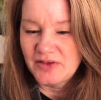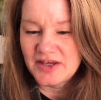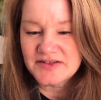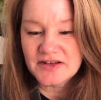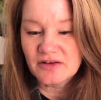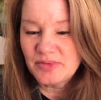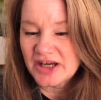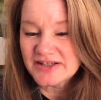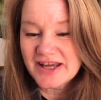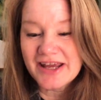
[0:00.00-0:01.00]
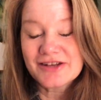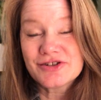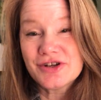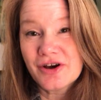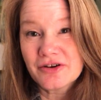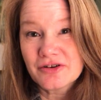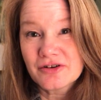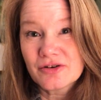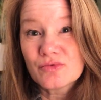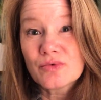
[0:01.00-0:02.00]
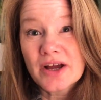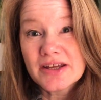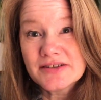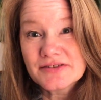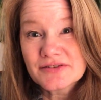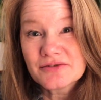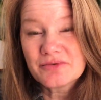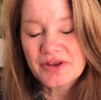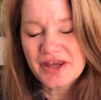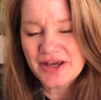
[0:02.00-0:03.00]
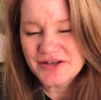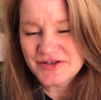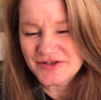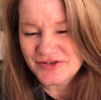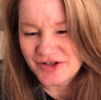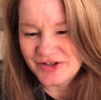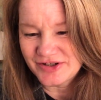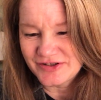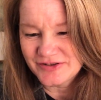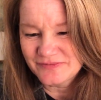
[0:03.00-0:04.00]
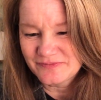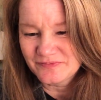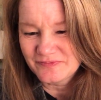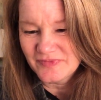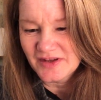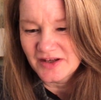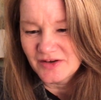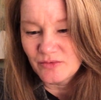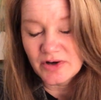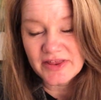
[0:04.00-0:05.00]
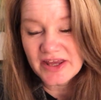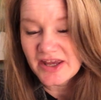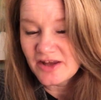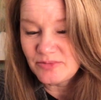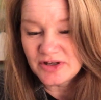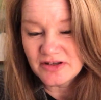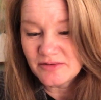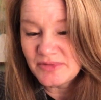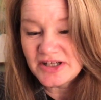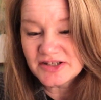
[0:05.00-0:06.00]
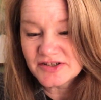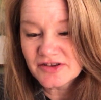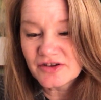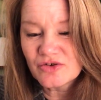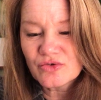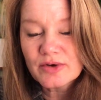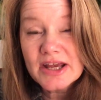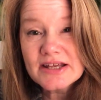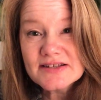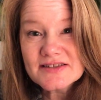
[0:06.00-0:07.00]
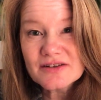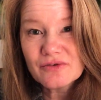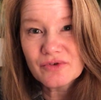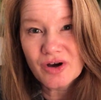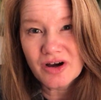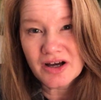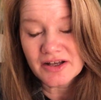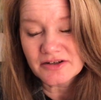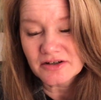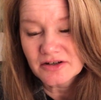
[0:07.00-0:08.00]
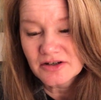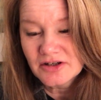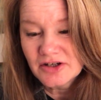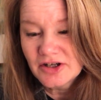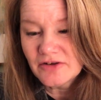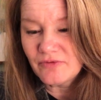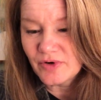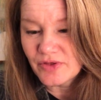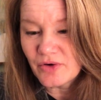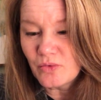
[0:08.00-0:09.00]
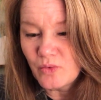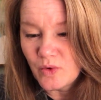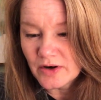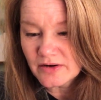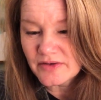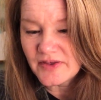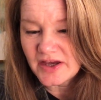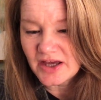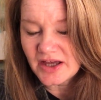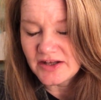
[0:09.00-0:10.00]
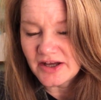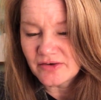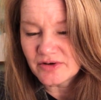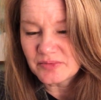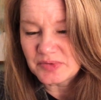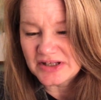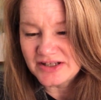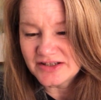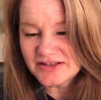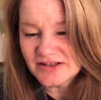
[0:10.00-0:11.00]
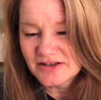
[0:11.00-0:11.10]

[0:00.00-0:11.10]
they sailed back to Antioch, right where they had started, where they had been committed to the grace of God for the work they had now completed.